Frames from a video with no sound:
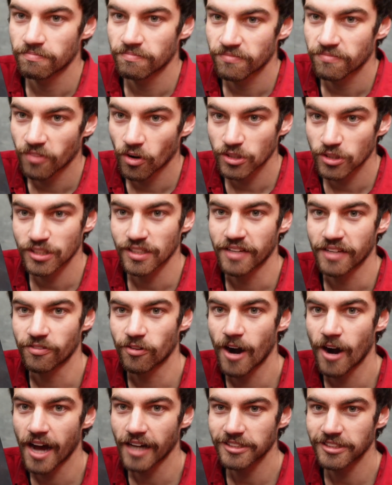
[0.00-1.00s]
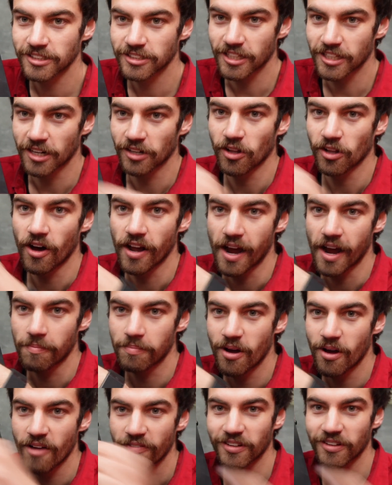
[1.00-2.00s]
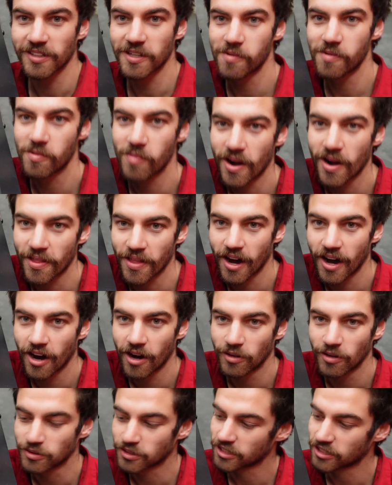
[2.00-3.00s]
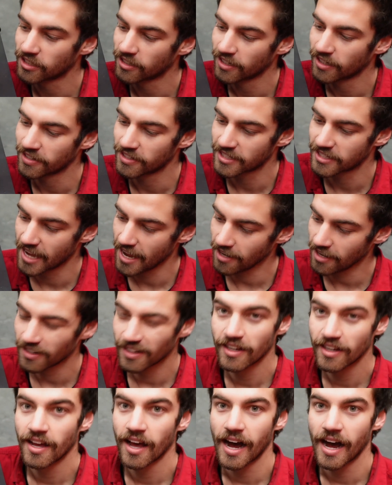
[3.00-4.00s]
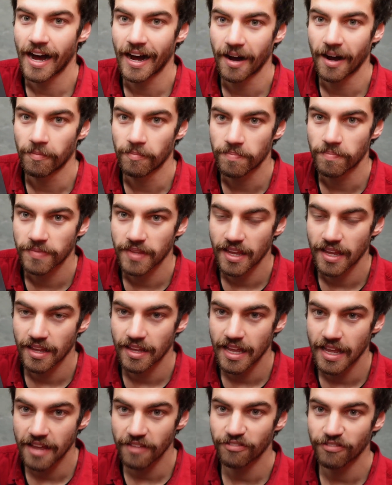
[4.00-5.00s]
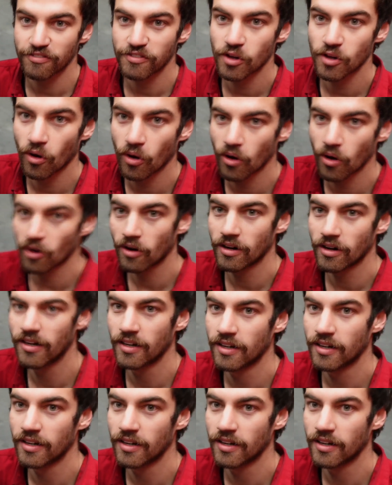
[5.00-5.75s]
Fortunately for us, it's going to line up perfectly with one of the holes in the tent. If you're